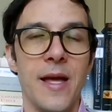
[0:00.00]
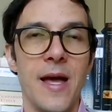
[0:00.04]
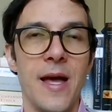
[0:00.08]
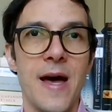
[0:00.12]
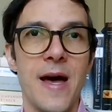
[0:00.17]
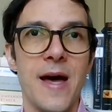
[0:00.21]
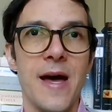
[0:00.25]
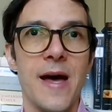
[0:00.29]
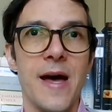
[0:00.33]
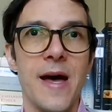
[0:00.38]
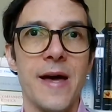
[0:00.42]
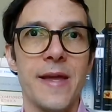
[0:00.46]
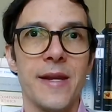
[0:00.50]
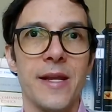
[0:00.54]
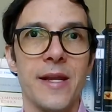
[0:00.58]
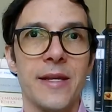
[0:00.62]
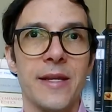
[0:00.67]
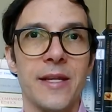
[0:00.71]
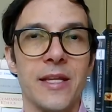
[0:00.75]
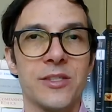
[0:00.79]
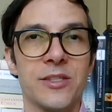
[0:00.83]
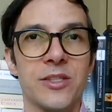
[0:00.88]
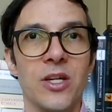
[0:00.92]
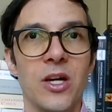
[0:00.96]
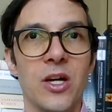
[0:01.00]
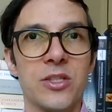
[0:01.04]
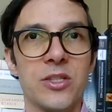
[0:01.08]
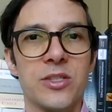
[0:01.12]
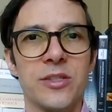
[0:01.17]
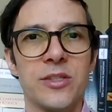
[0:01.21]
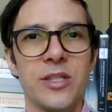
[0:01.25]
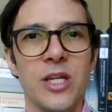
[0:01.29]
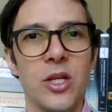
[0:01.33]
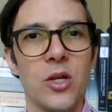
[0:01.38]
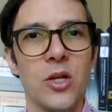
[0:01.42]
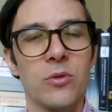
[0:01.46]
And as
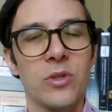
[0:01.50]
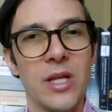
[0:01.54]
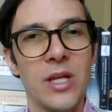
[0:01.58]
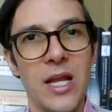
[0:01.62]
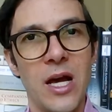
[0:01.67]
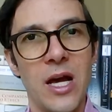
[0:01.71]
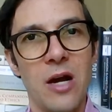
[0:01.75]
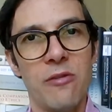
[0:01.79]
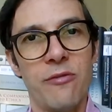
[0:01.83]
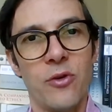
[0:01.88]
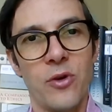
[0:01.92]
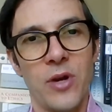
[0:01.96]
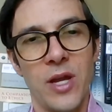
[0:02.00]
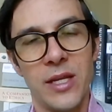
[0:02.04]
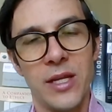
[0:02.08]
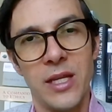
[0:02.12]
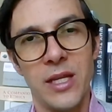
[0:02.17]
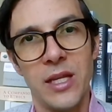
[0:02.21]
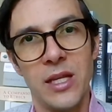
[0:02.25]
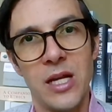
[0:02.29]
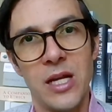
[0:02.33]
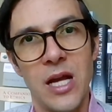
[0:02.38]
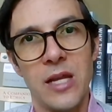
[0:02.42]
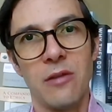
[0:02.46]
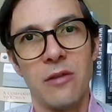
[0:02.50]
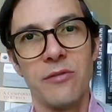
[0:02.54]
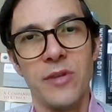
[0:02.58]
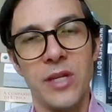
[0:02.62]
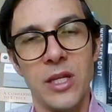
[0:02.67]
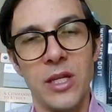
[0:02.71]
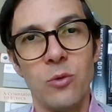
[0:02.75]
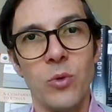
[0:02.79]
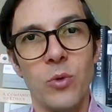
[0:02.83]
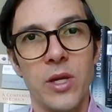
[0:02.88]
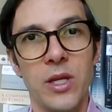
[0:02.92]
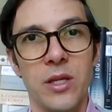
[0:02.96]
such, they don't allow for any kind of
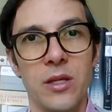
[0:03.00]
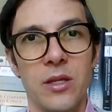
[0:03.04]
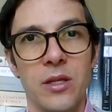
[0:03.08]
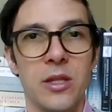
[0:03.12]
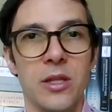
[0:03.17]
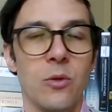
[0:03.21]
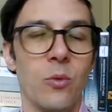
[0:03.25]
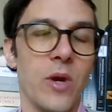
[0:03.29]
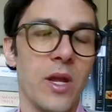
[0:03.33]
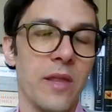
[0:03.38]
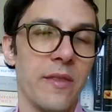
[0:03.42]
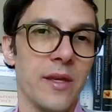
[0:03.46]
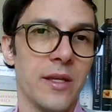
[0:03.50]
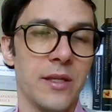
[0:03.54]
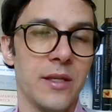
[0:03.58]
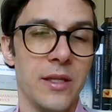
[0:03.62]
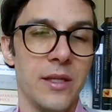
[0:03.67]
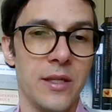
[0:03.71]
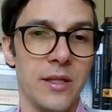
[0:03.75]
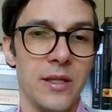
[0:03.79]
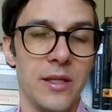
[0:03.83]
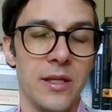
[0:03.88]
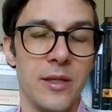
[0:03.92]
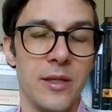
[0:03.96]
leeway in the way that,